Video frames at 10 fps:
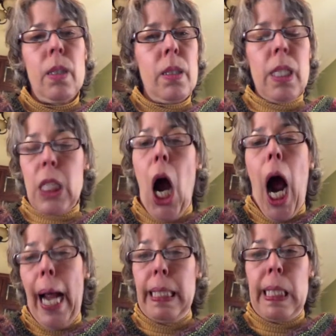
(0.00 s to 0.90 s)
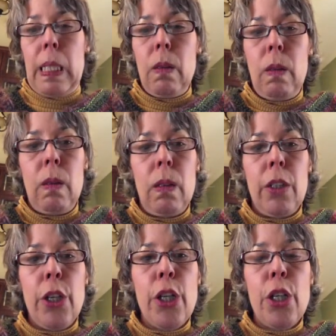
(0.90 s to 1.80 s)
decides
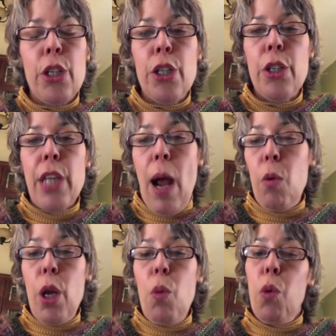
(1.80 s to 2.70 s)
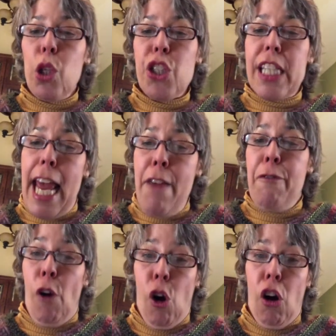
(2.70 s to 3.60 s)
that we're
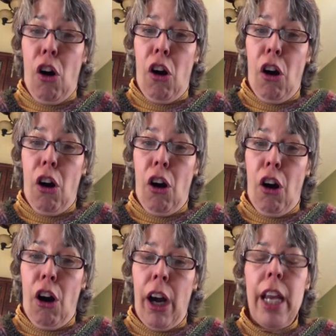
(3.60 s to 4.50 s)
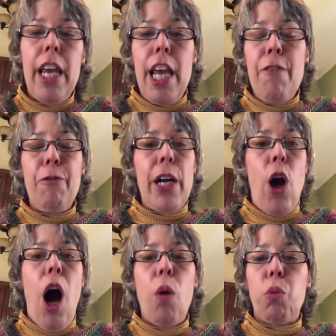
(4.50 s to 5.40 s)
safer if we
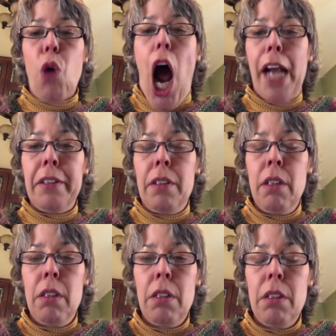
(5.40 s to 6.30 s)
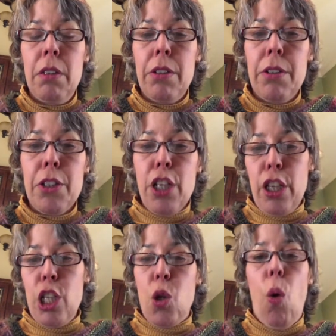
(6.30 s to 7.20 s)
all run to
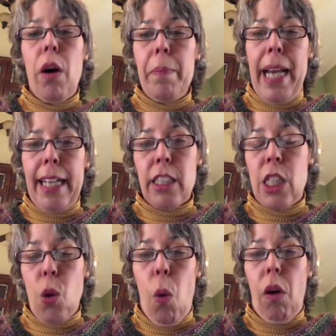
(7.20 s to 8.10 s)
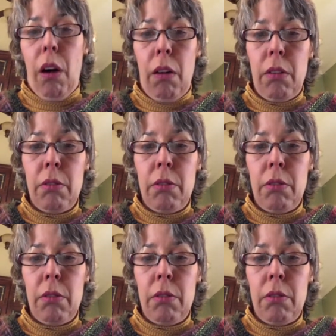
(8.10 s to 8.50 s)
the dorm next door.